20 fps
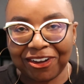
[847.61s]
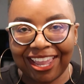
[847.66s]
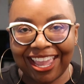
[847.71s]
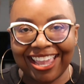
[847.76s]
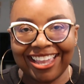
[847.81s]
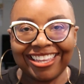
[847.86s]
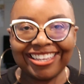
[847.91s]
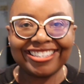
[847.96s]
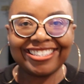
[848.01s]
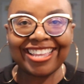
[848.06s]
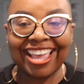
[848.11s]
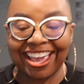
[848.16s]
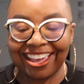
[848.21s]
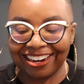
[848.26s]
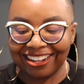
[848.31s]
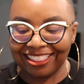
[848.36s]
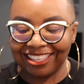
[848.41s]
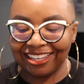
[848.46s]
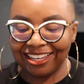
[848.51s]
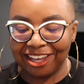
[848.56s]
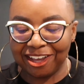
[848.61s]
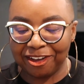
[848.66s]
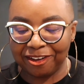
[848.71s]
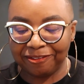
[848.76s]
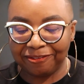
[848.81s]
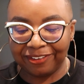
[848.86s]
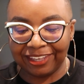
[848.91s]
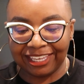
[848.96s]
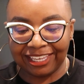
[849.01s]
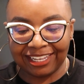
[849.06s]
cake is out of the
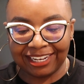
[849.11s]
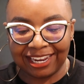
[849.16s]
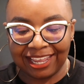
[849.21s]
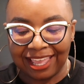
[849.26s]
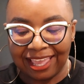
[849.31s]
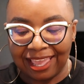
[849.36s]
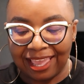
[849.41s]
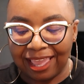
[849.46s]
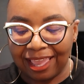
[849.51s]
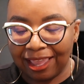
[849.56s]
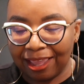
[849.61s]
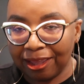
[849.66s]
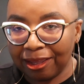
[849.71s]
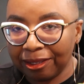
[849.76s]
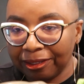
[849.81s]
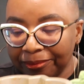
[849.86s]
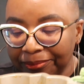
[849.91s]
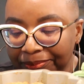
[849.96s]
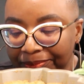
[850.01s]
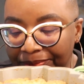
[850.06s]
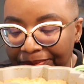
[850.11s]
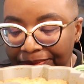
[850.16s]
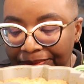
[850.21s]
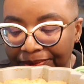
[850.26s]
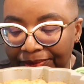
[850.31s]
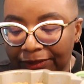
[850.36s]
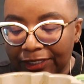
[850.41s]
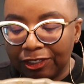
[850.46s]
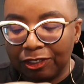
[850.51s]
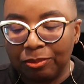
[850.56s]
oven and it
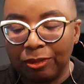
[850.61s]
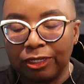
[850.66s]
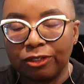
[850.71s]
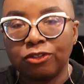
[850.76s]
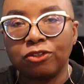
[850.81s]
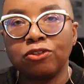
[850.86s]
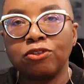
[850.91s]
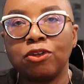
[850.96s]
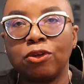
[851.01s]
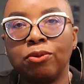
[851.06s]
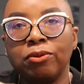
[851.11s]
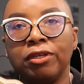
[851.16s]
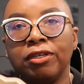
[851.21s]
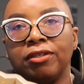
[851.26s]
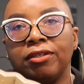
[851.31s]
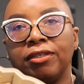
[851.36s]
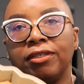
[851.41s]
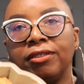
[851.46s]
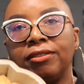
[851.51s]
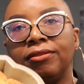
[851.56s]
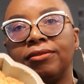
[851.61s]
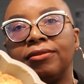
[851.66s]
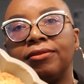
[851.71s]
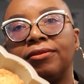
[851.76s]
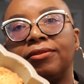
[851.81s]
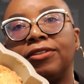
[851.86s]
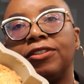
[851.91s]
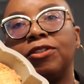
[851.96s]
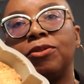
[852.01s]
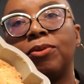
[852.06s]
smells so good.
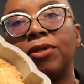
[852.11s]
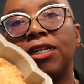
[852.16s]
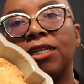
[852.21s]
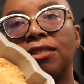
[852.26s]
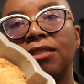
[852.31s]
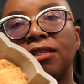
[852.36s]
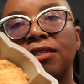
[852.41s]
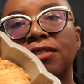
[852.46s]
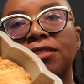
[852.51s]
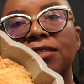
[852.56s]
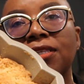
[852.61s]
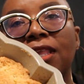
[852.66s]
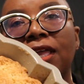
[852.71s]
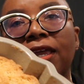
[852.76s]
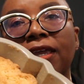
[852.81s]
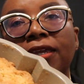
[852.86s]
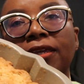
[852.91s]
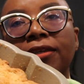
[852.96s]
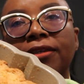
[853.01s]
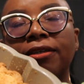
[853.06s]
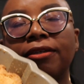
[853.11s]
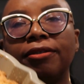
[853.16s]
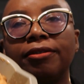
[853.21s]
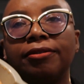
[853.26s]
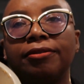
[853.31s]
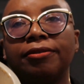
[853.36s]
This is what it looks like.